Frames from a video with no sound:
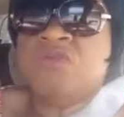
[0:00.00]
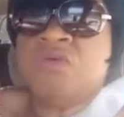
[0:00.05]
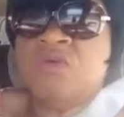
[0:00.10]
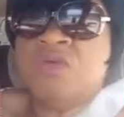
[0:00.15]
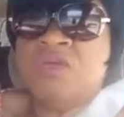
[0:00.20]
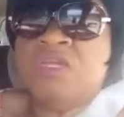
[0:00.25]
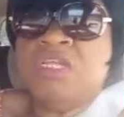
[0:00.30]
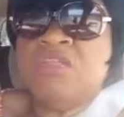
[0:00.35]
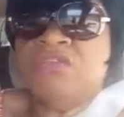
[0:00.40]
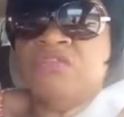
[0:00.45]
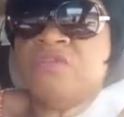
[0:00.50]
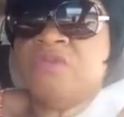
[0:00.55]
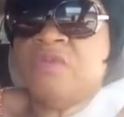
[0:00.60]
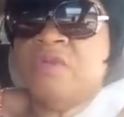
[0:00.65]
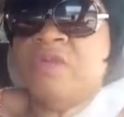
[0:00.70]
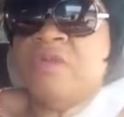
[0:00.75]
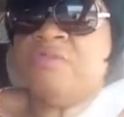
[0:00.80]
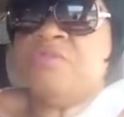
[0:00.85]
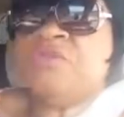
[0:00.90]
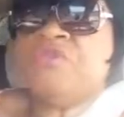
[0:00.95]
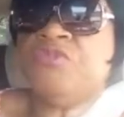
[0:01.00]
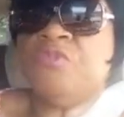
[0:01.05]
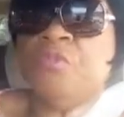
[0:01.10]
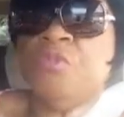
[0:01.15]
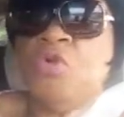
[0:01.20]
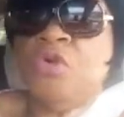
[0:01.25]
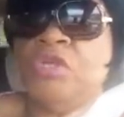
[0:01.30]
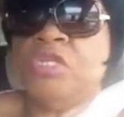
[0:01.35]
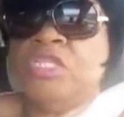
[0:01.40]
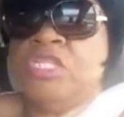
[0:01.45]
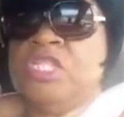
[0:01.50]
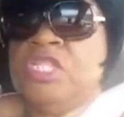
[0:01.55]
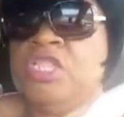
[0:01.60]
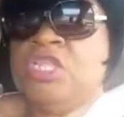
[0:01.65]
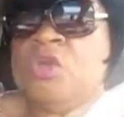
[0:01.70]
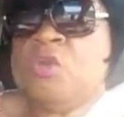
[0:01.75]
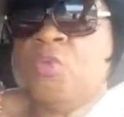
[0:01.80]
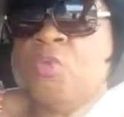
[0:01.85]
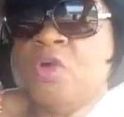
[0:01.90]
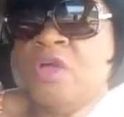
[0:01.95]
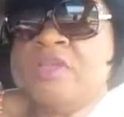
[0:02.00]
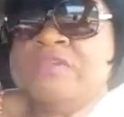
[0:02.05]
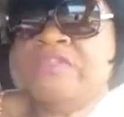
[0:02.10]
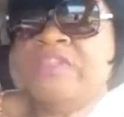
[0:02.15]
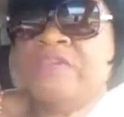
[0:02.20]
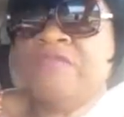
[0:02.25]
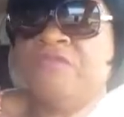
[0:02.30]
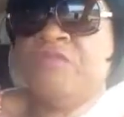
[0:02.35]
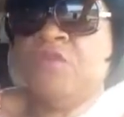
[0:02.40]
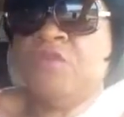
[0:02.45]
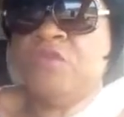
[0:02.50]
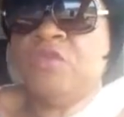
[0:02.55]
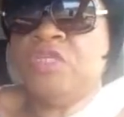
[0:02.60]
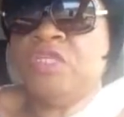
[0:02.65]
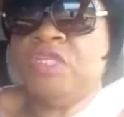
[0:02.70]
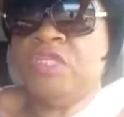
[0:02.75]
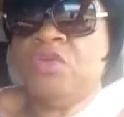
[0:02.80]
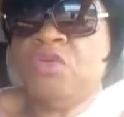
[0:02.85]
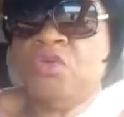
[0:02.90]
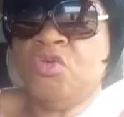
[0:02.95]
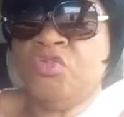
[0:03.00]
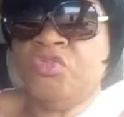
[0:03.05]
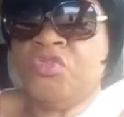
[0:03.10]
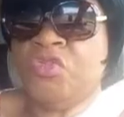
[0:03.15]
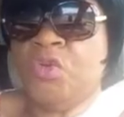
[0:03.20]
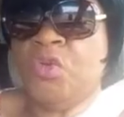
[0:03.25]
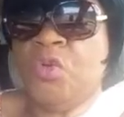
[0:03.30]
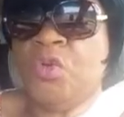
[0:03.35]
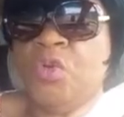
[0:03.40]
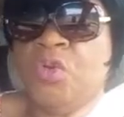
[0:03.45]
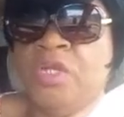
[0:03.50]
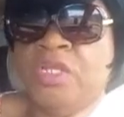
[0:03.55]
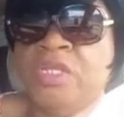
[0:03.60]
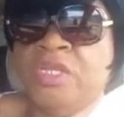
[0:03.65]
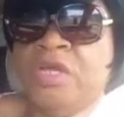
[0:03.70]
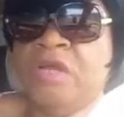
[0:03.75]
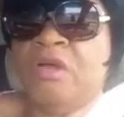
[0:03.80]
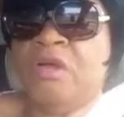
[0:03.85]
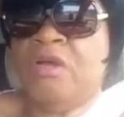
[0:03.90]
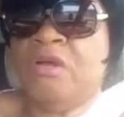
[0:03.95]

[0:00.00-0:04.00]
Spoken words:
scrolled Instagram this morning, and there was a few deals on